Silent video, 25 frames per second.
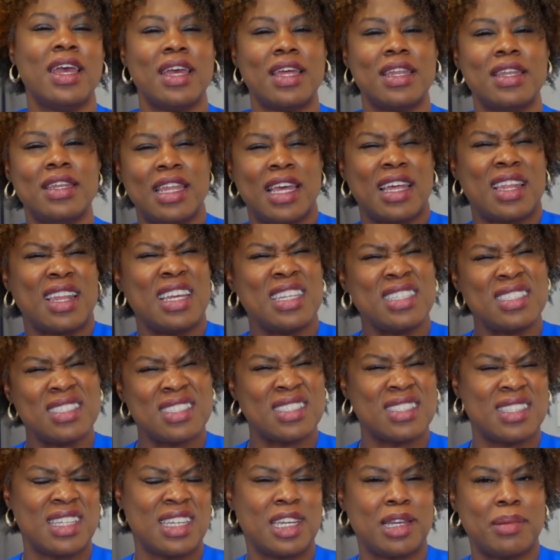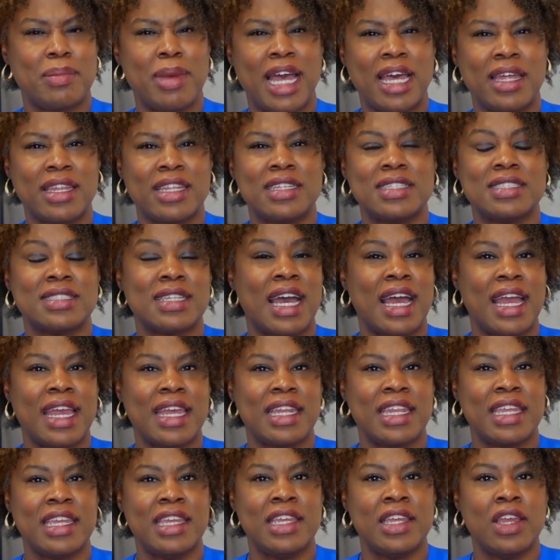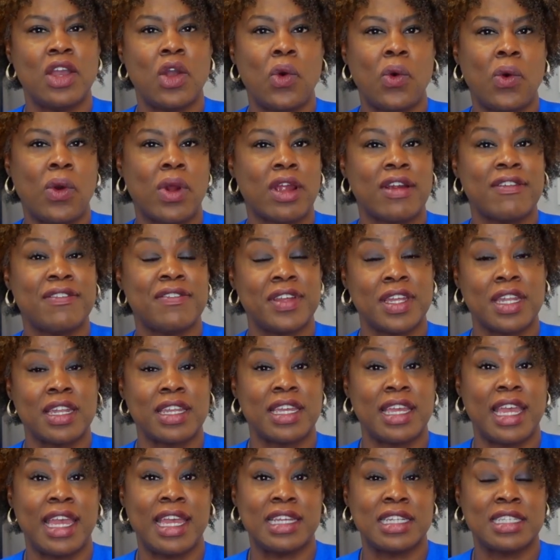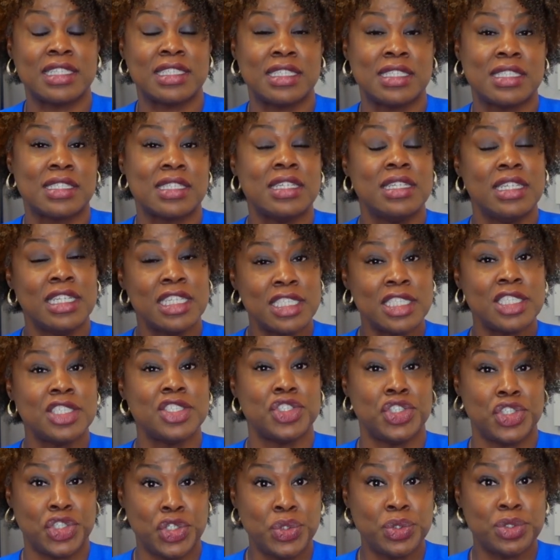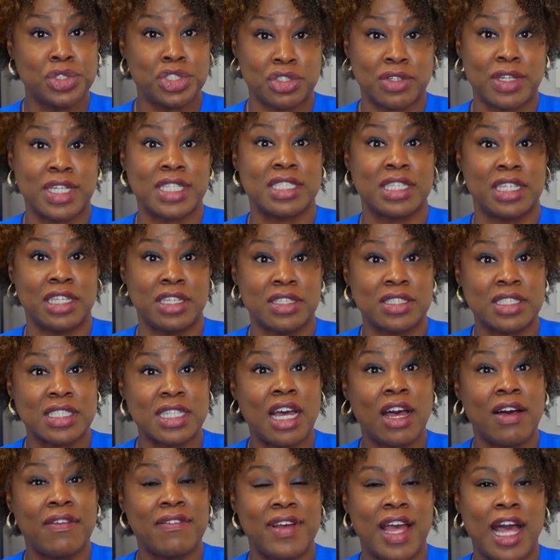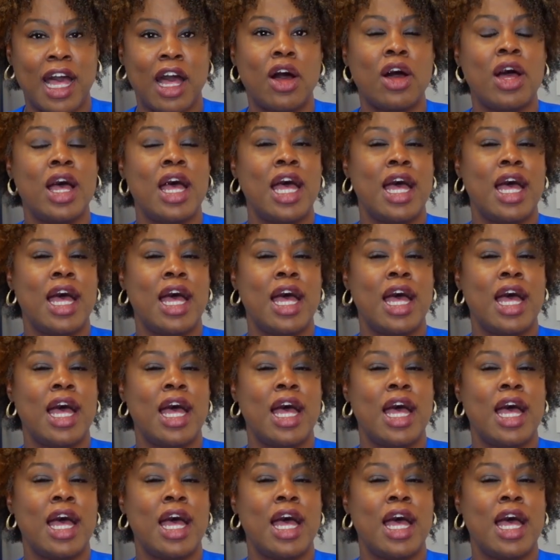Now let's think about anxiety or feeling anxious, and this is you stressing yourself out